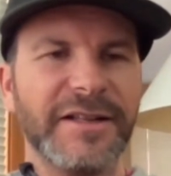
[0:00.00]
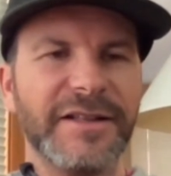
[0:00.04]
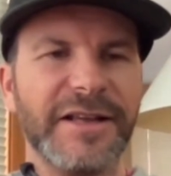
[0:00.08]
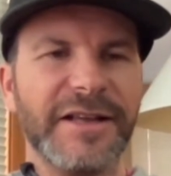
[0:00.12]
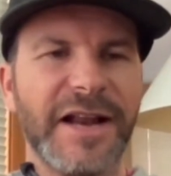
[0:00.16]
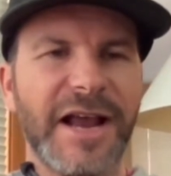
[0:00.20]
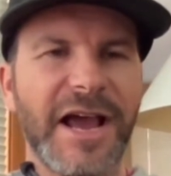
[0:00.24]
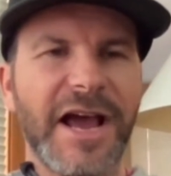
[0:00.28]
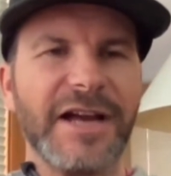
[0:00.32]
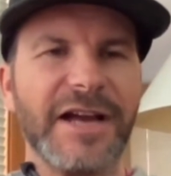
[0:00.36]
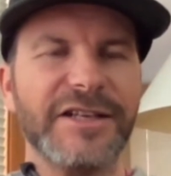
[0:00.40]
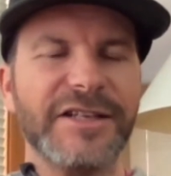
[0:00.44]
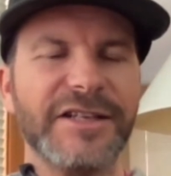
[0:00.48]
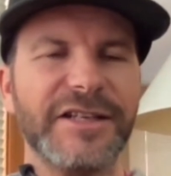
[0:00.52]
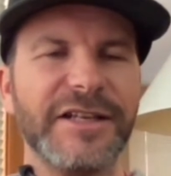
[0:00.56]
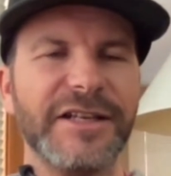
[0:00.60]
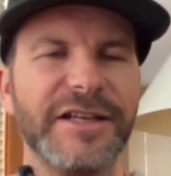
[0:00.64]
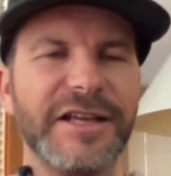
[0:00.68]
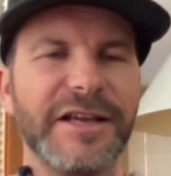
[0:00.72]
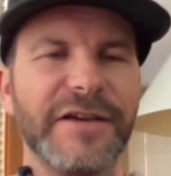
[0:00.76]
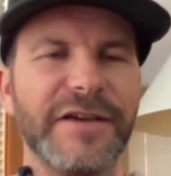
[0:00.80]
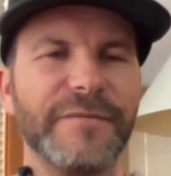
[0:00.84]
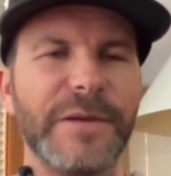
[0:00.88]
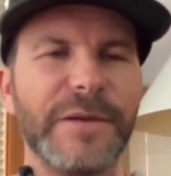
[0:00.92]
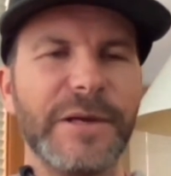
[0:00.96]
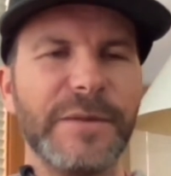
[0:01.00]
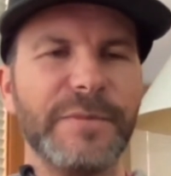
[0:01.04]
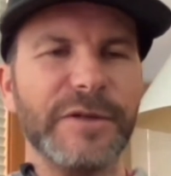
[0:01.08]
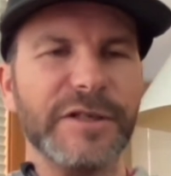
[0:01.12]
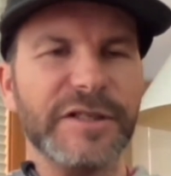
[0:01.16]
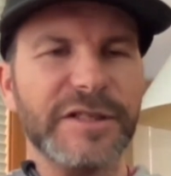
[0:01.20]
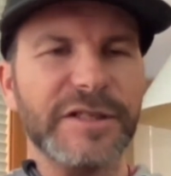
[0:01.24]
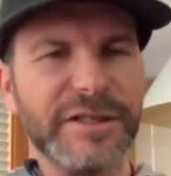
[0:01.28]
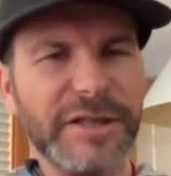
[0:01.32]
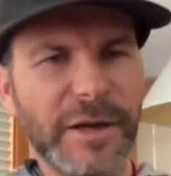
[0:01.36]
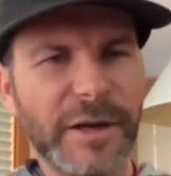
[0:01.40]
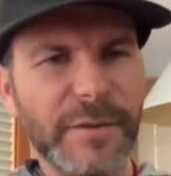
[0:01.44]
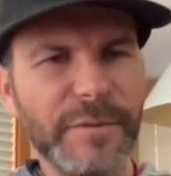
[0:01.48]
that actually give
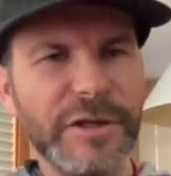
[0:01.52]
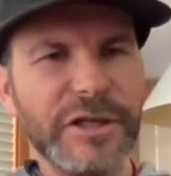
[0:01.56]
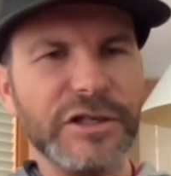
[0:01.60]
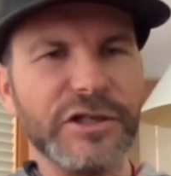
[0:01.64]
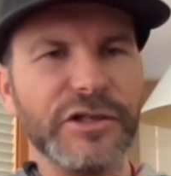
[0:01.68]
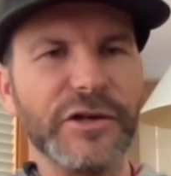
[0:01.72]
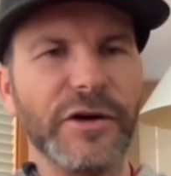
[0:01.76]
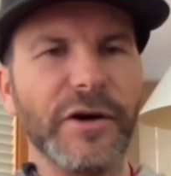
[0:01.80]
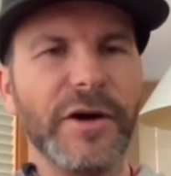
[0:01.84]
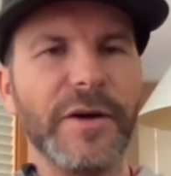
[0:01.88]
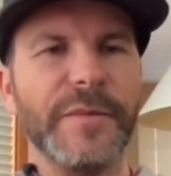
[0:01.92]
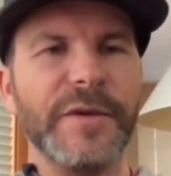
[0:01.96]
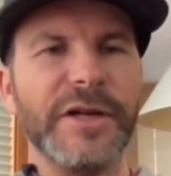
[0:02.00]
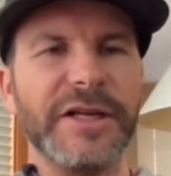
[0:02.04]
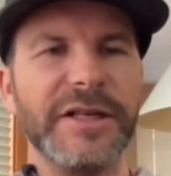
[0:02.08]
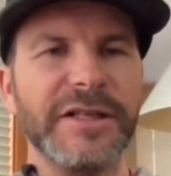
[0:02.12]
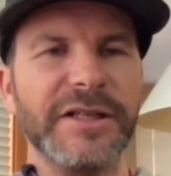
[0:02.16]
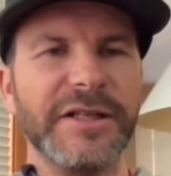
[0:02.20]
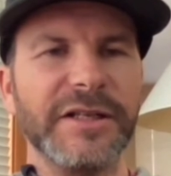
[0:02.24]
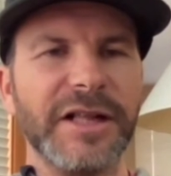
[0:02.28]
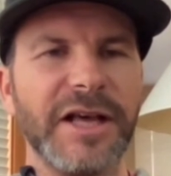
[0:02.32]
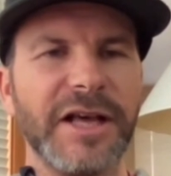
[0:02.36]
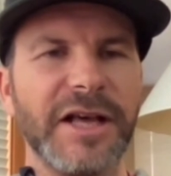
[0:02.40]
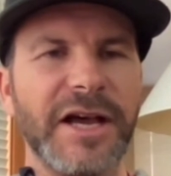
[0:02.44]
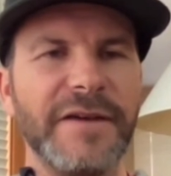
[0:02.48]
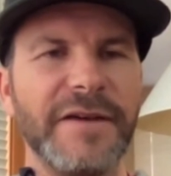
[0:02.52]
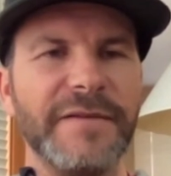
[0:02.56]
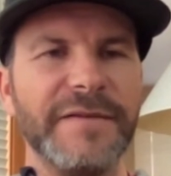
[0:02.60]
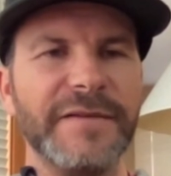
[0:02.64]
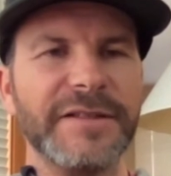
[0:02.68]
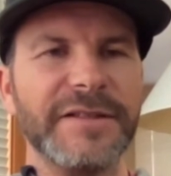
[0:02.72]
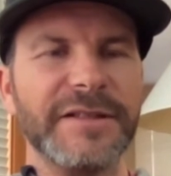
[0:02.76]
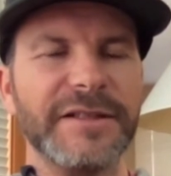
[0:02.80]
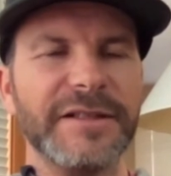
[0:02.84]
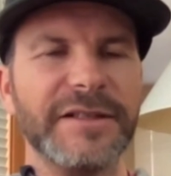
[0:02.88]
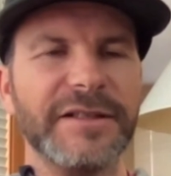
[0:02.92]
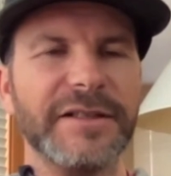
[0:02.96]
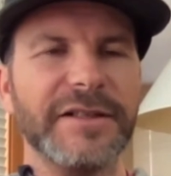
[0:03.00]
people some enjoyment in their
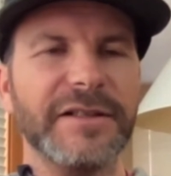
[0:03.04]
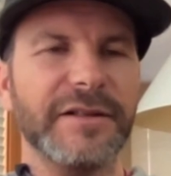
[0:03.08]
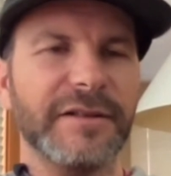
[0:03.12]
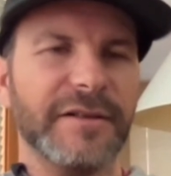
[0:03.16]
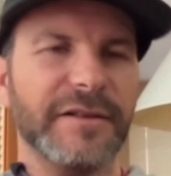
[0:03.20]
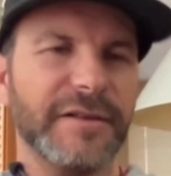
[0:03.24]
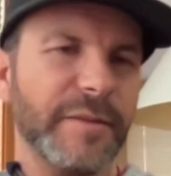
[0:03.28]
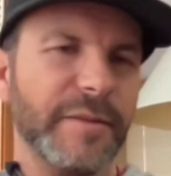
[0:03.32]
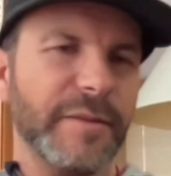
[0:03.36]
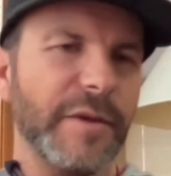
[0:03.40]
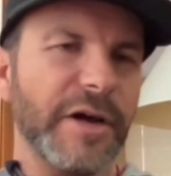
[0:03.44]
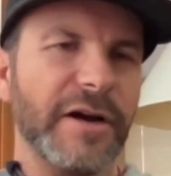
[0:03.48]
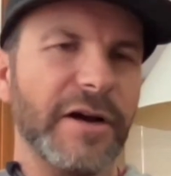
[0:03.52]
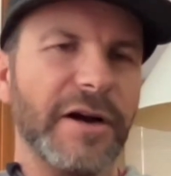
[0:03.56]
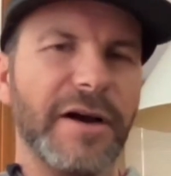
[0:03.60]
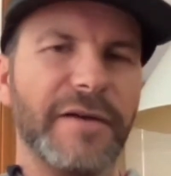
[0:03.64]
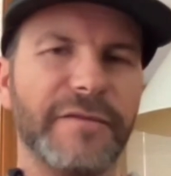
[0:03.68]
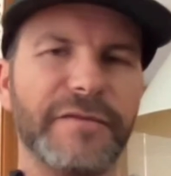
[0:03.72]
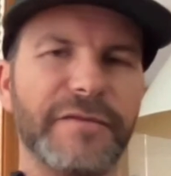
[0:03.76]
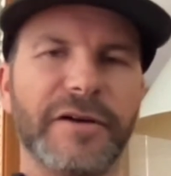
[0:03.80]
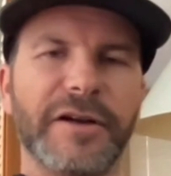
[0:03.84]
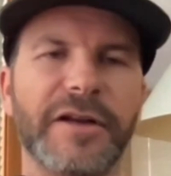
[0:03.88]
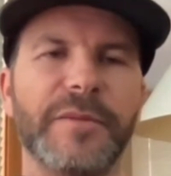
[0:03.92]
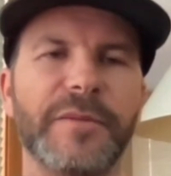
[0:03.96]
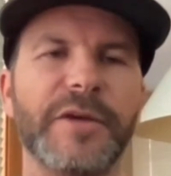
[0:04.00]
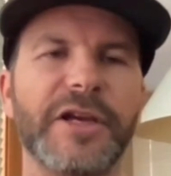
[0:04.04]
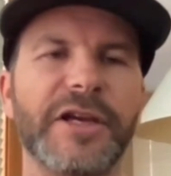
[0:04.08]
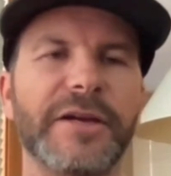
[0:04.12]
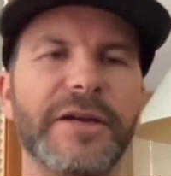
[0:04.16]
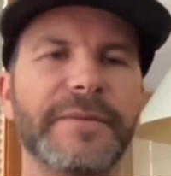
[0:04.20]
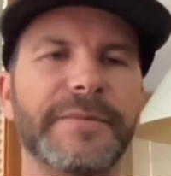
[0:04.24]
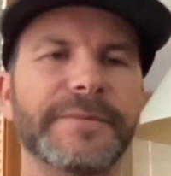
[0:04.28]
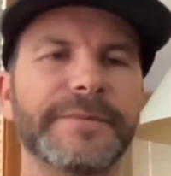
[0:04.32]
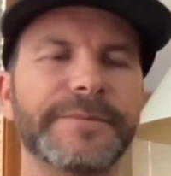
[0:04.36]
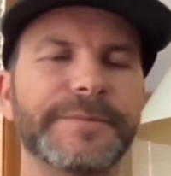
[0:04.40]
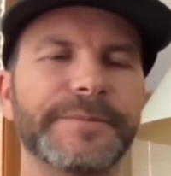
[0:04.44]
lives, the better off we're going to be.